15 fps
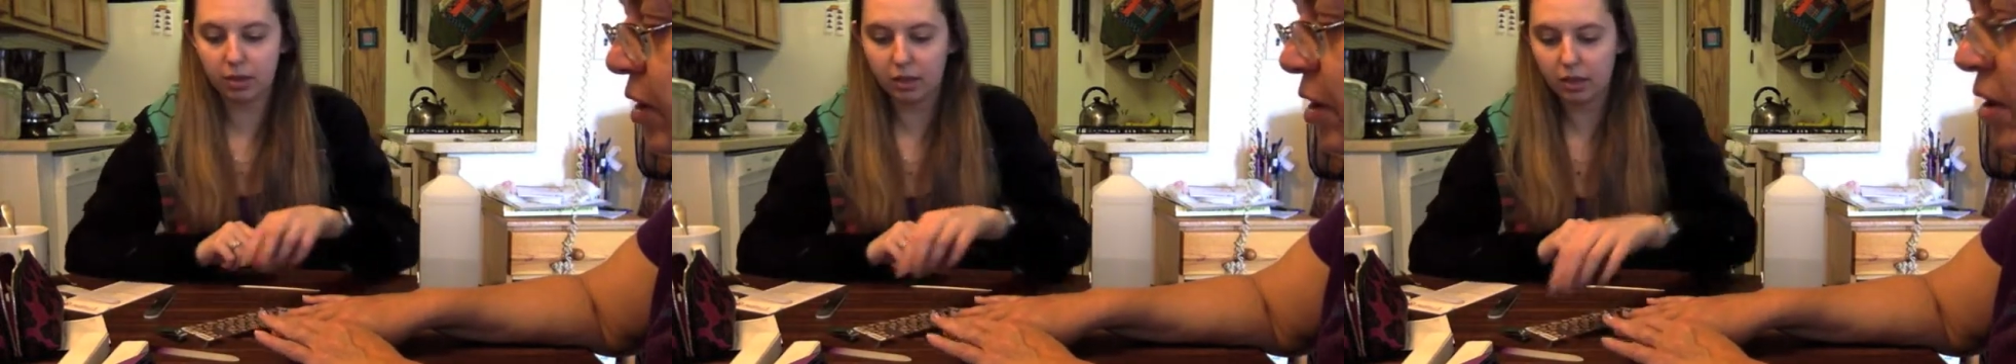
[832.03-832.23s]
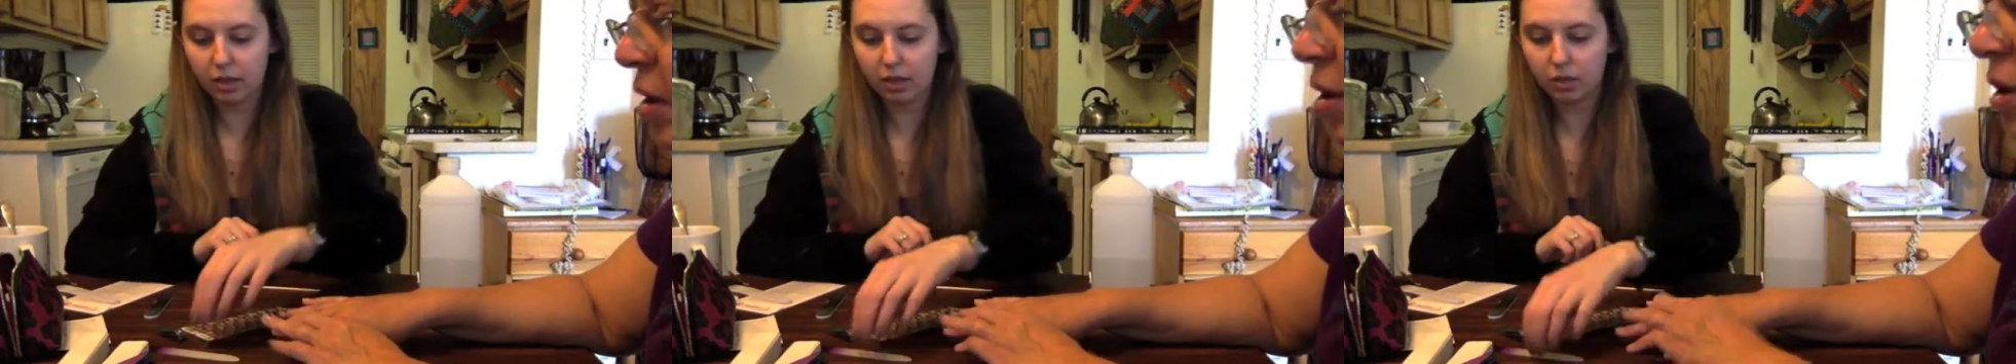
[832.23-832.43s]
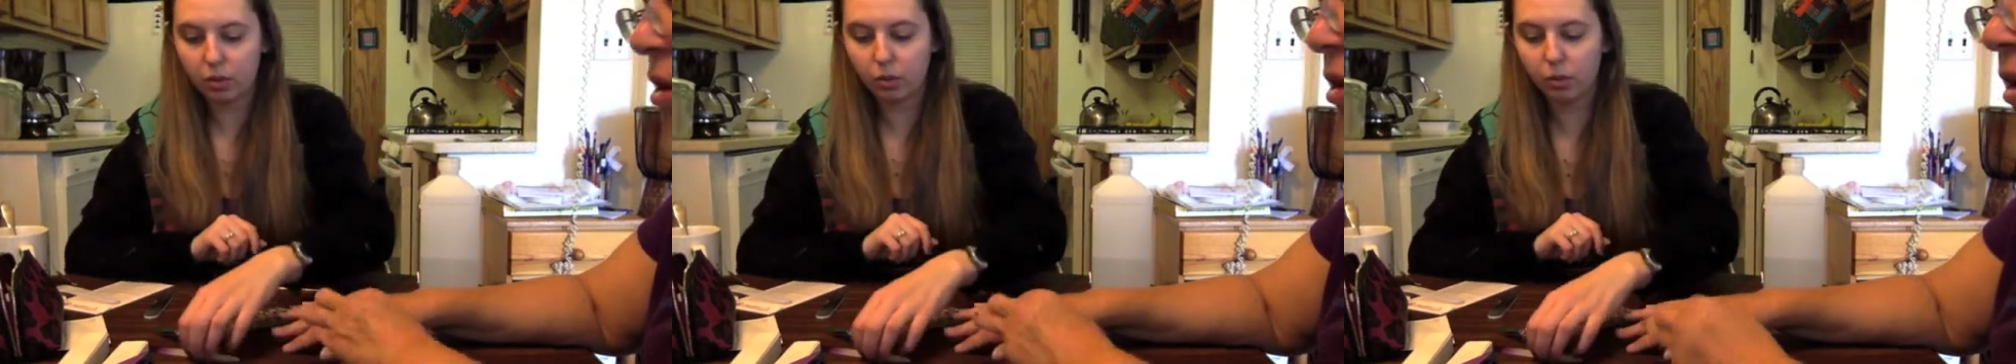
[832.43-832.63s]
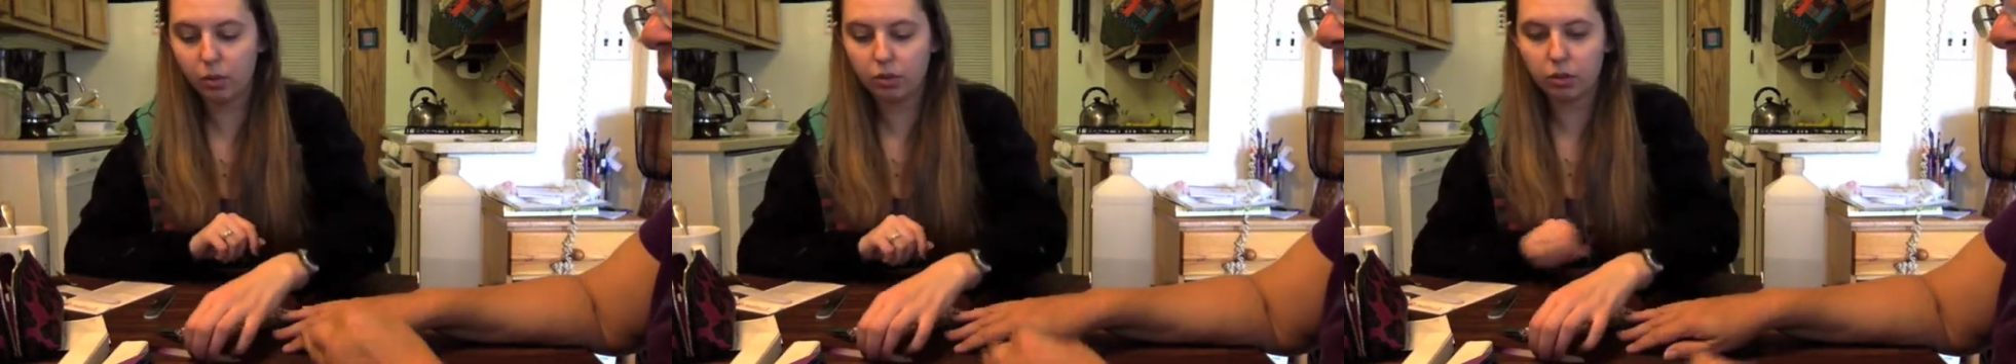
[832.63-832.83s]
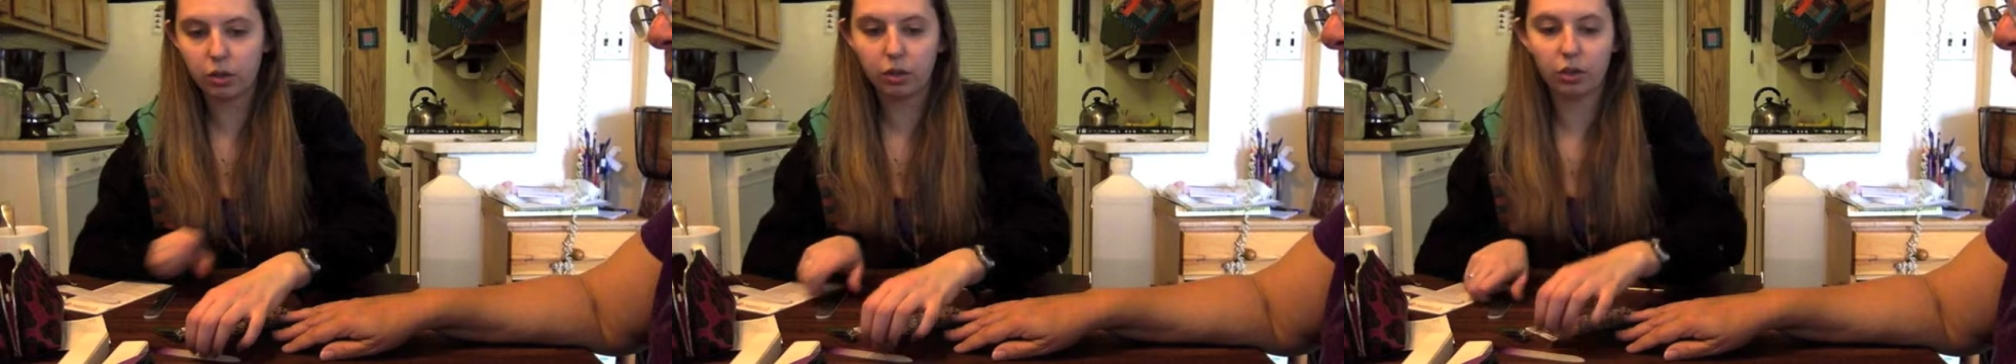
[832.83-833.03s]
It's cool, so
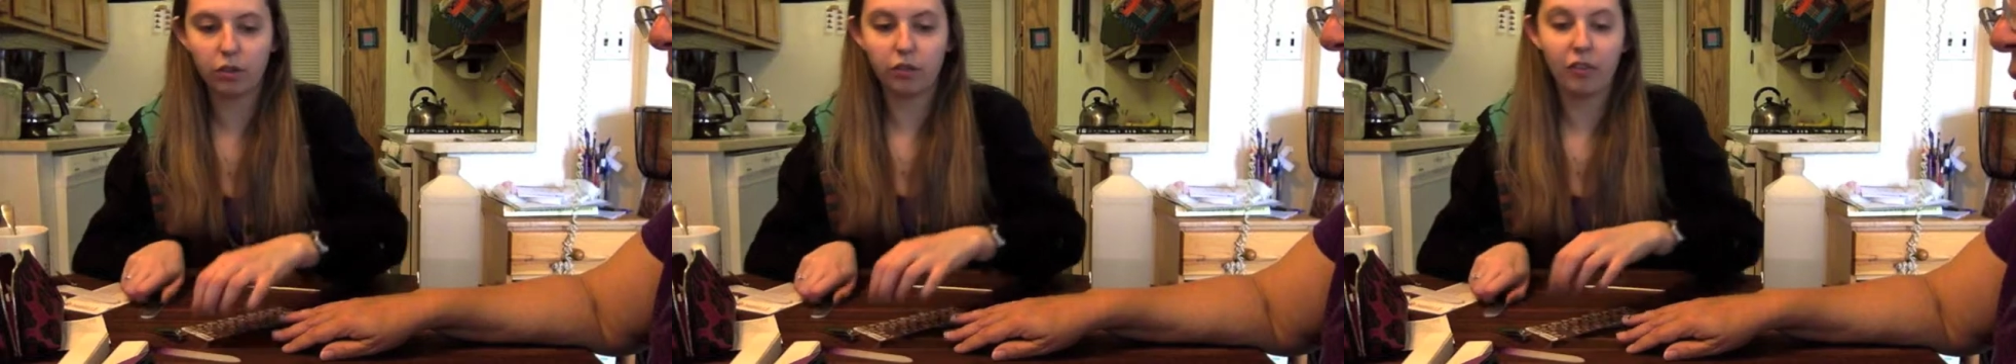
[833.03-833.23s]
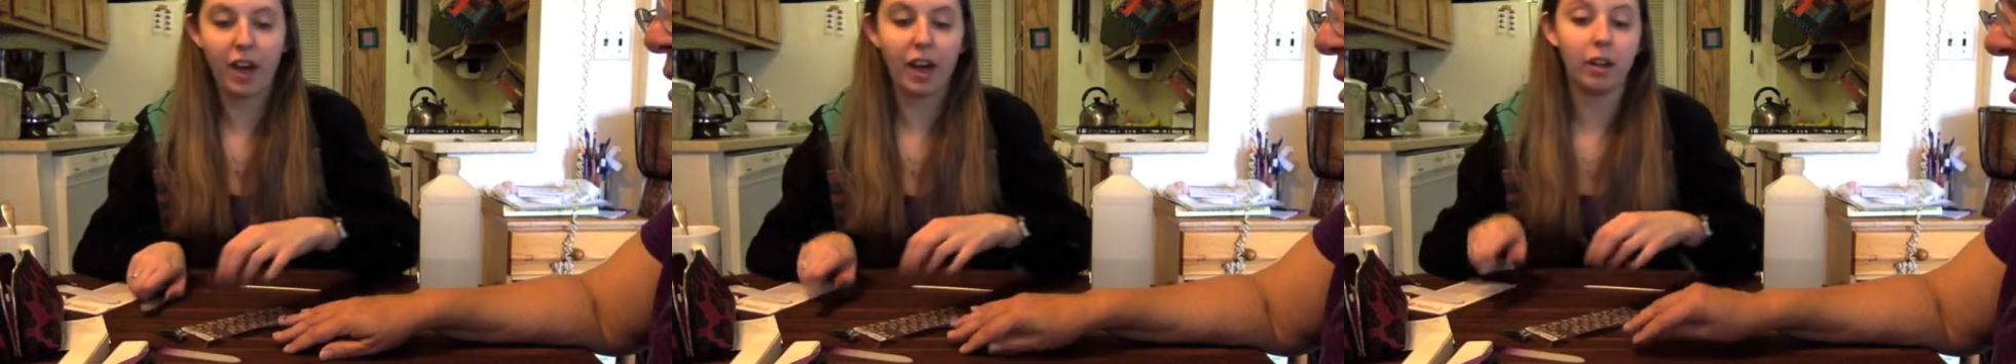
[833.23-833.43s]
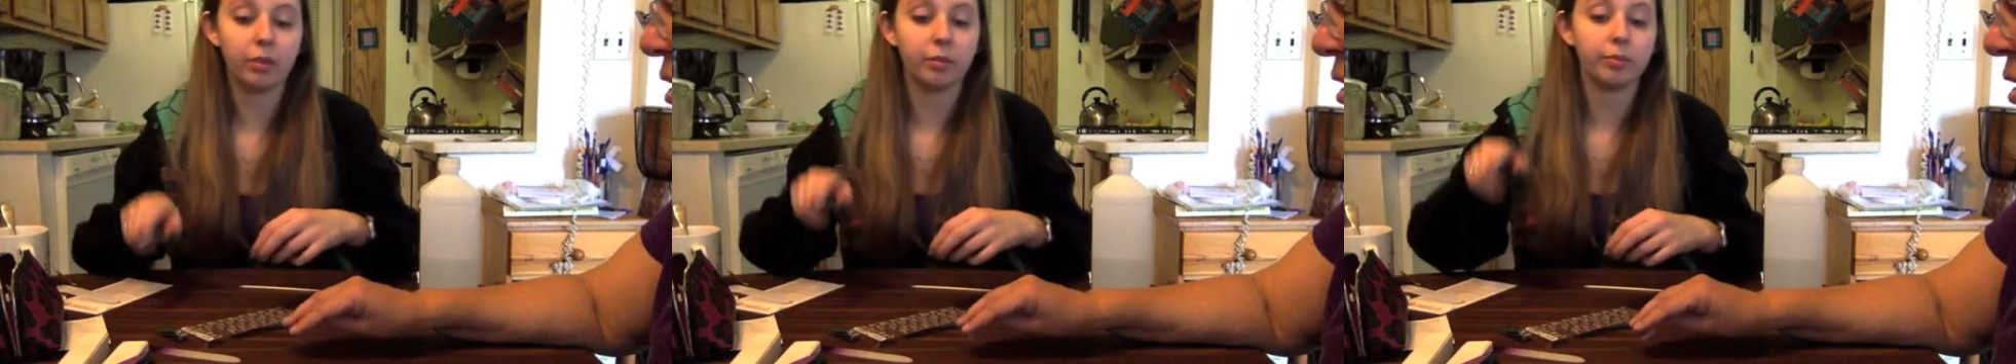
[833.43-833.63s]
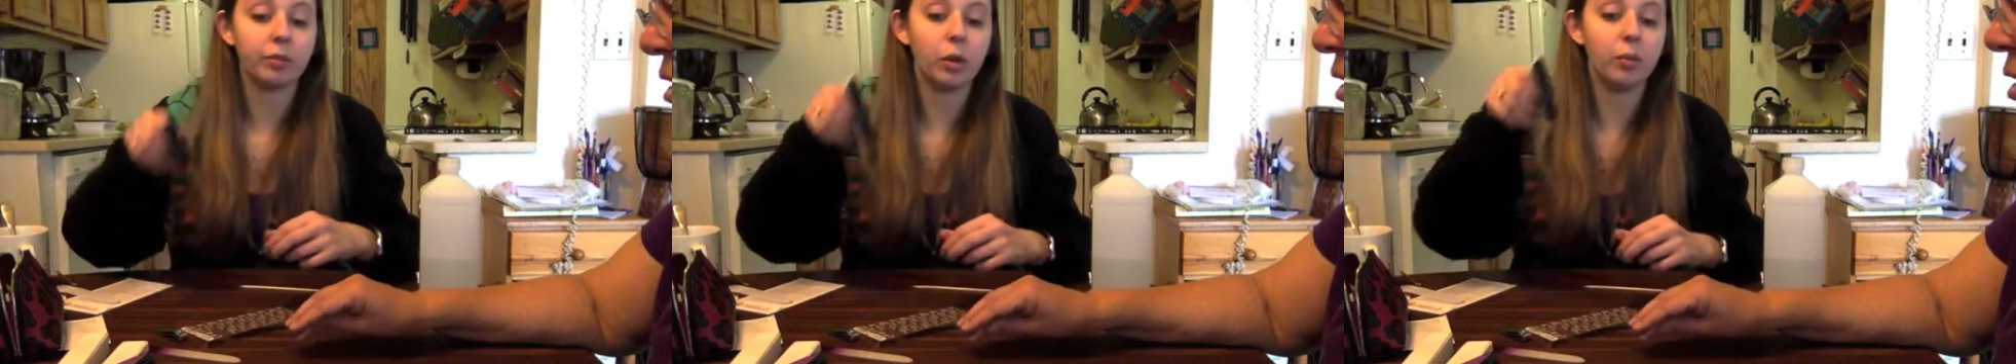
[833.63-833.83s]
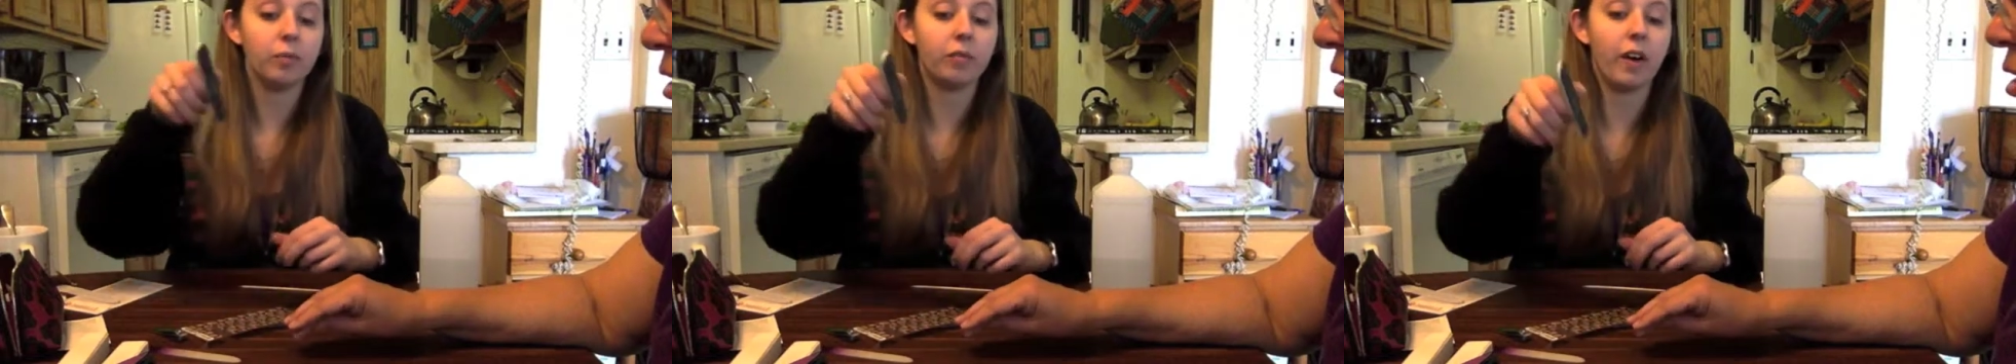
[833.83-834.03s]
you're going to file. Nope,
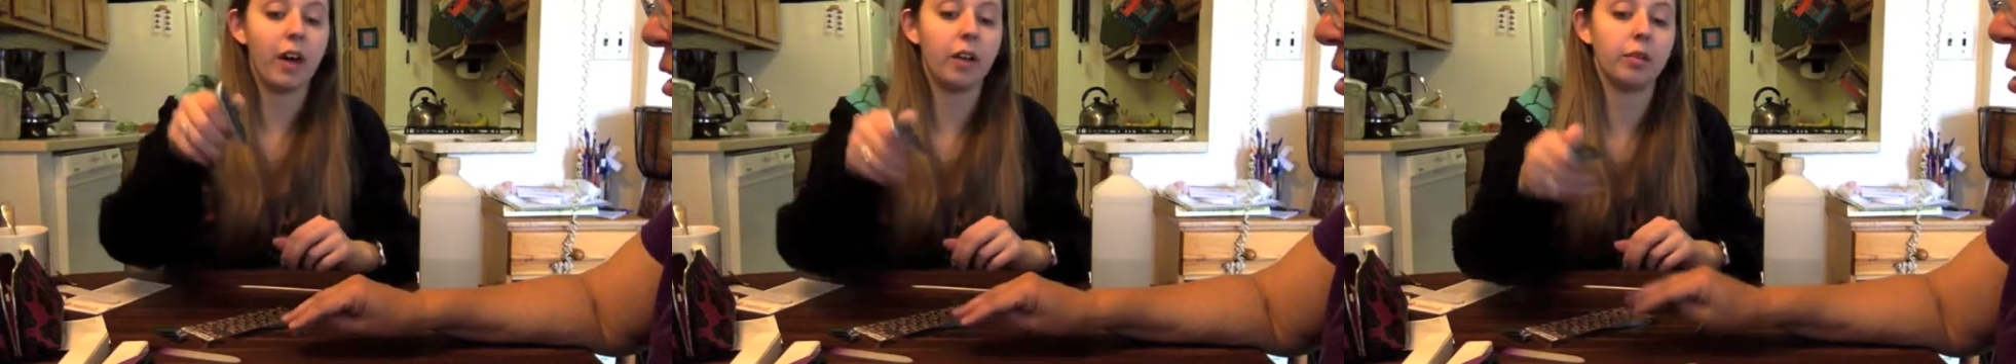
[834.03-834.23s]
file.